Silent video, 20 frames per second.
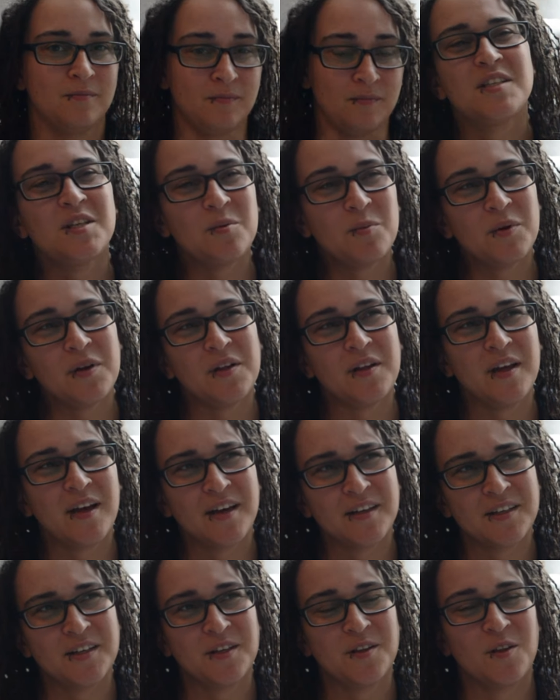Typically
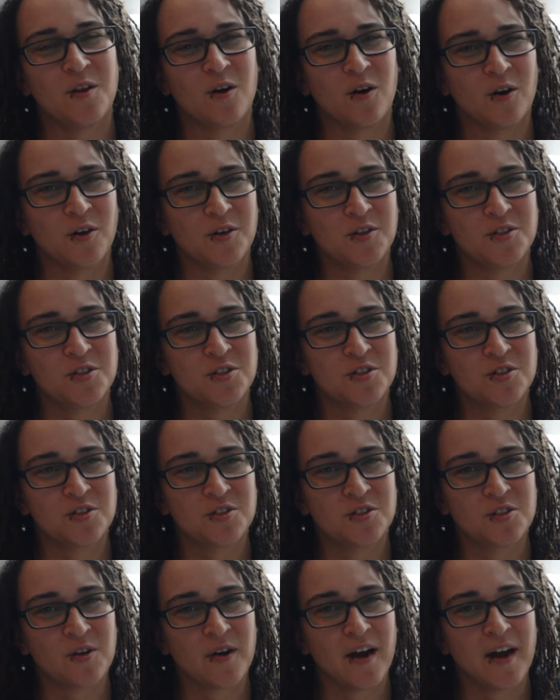I'd get the urge to
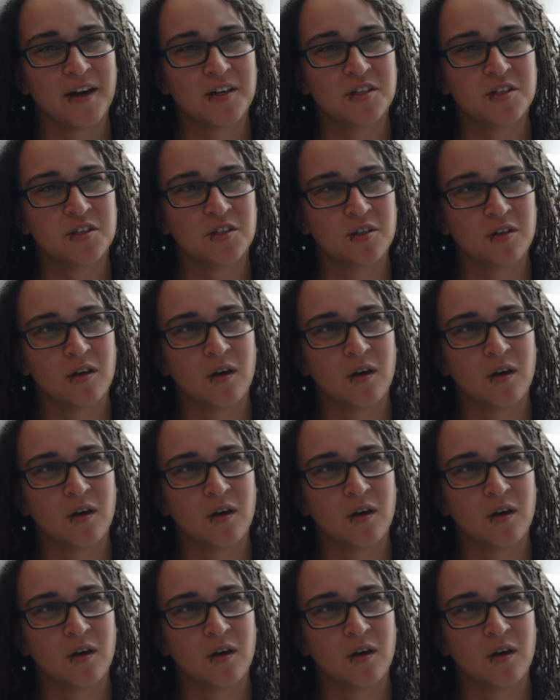scratch